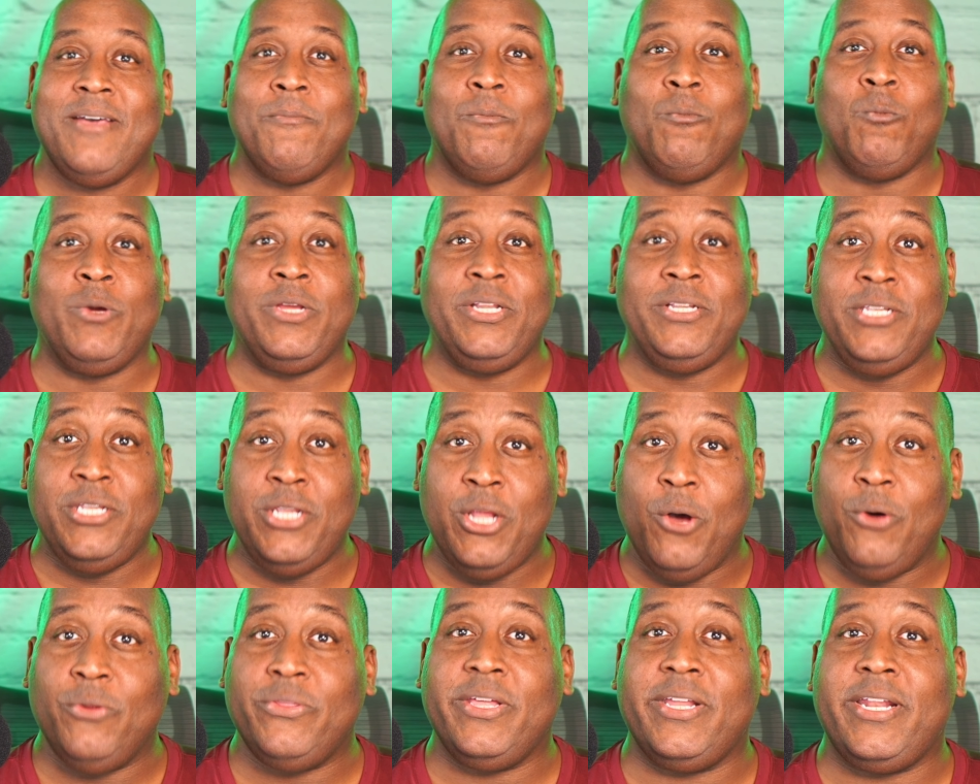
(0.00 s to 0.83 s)
We
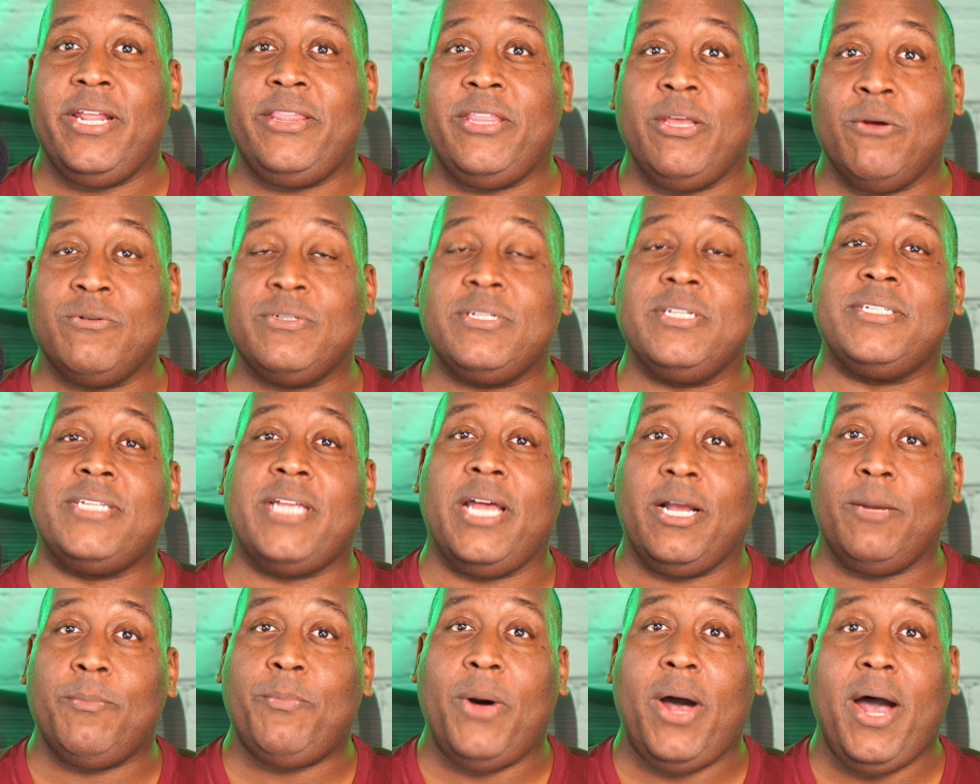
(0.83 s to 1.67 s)
know that there was a
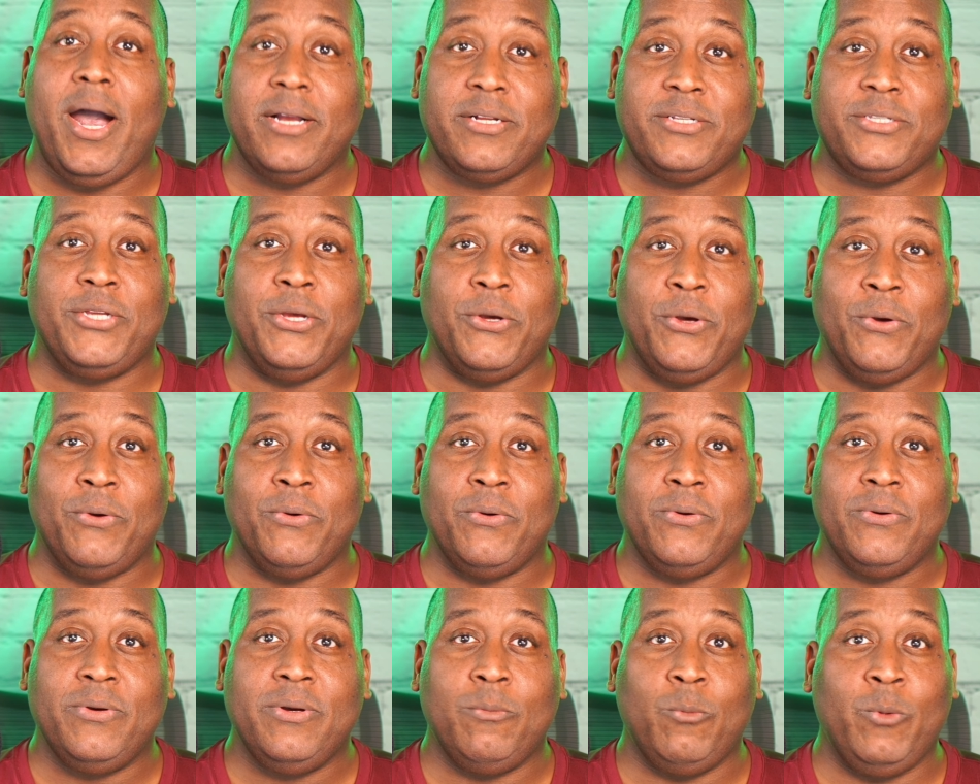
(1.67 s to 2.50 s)

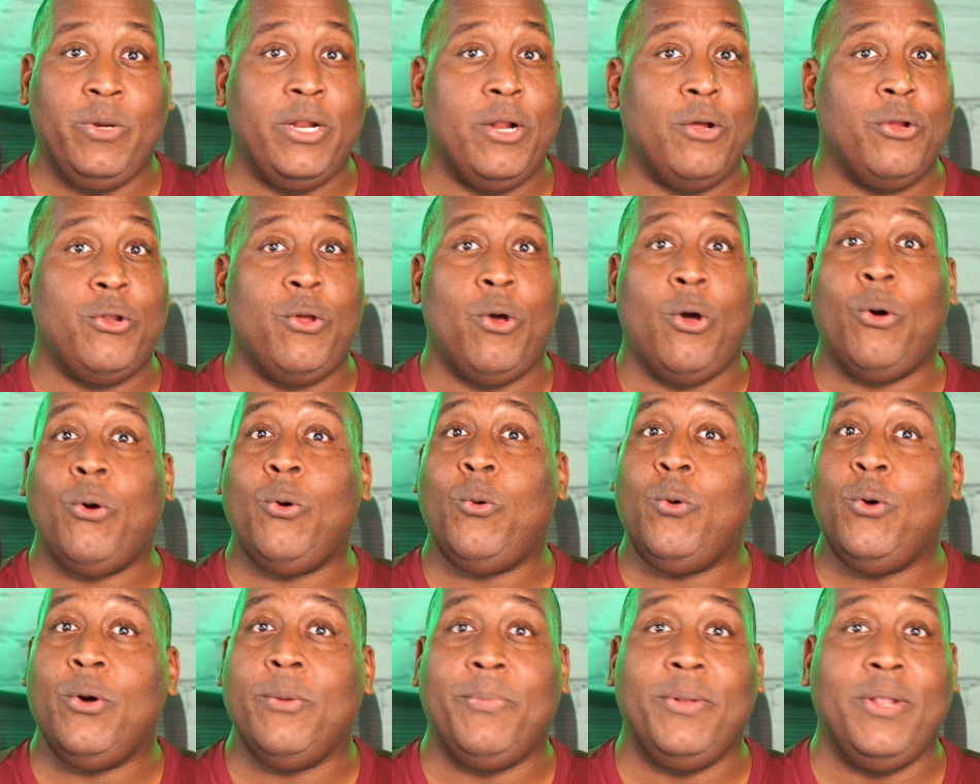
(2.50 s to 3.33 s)
Zanpakuto. We don't know
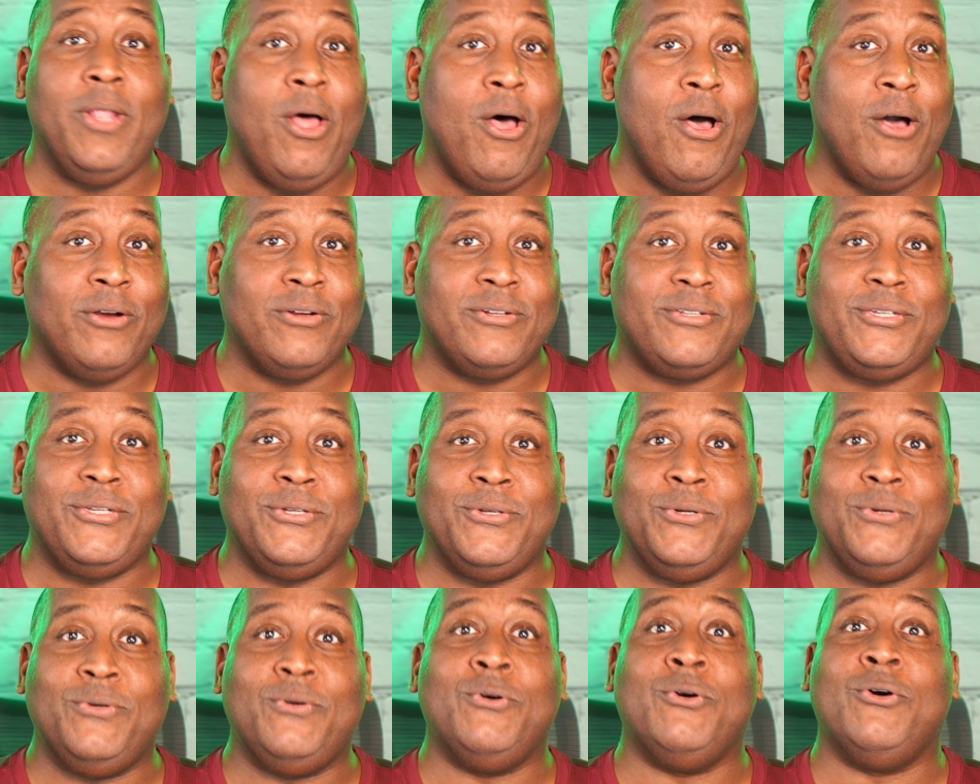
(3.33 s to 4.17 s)
who it belonged
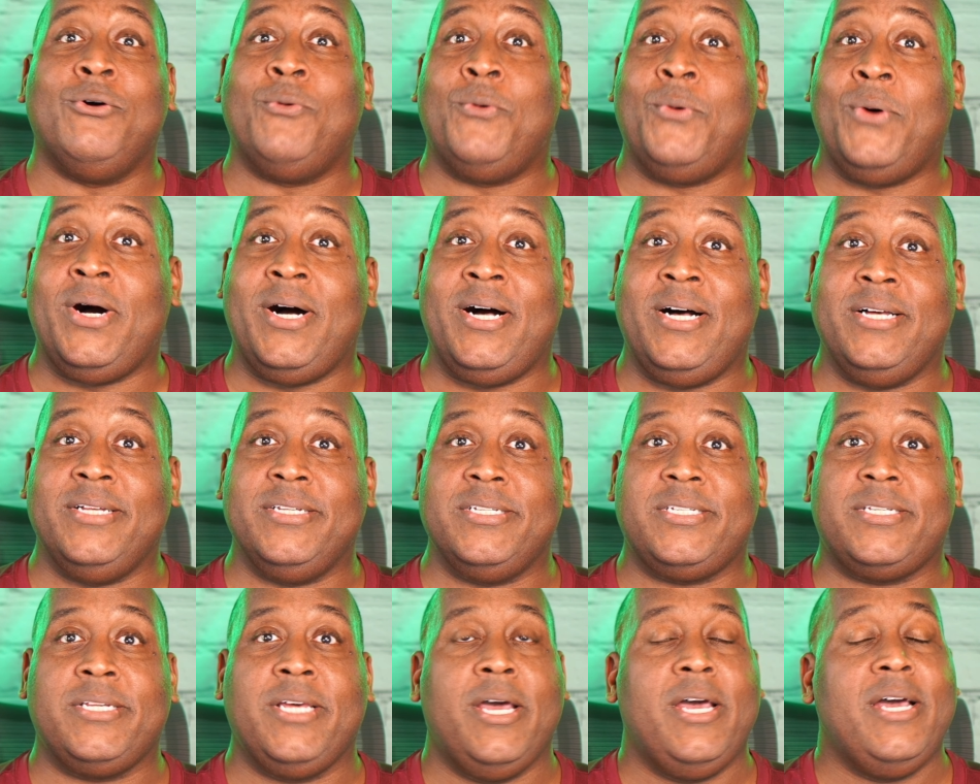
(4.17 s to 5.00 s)
to, who it
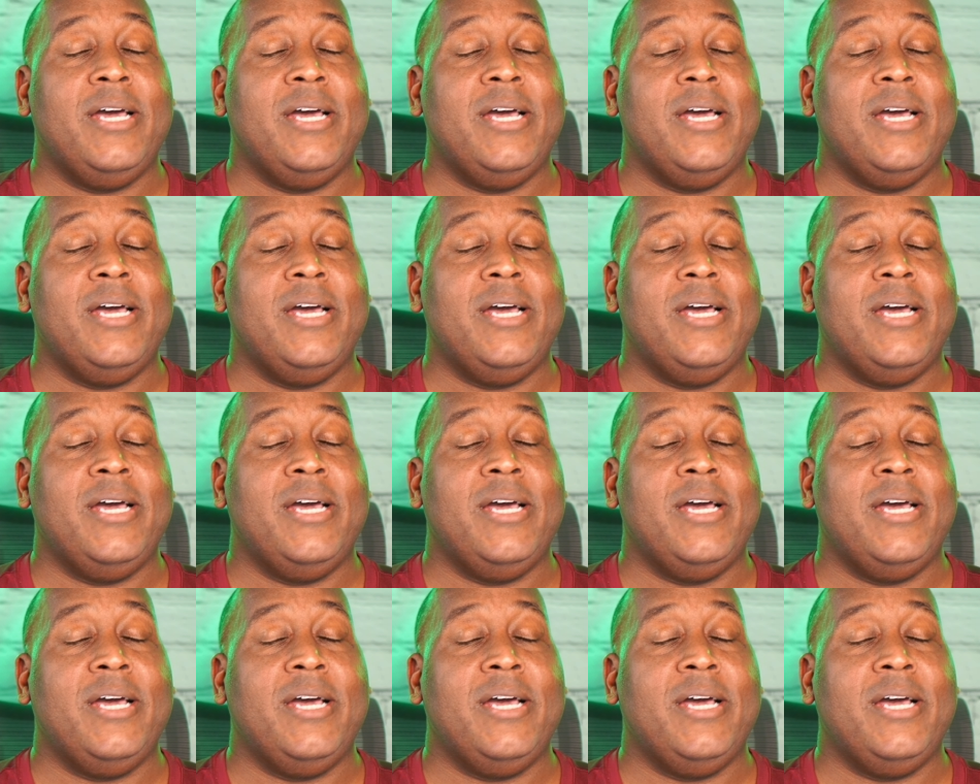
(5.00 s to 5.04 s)
was.